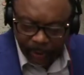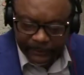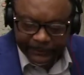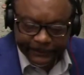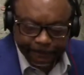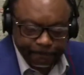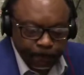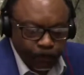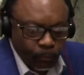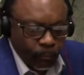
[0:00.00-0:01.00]
research,
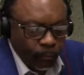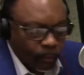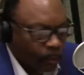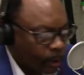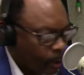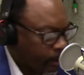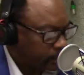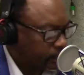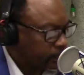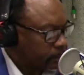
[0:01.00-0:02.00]
just market
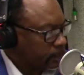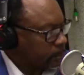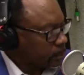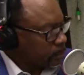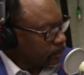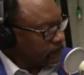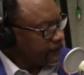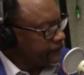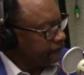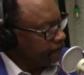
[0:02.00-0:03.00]
research on the
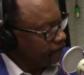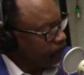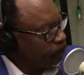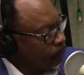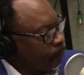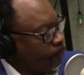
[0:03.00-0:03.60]
industry, and just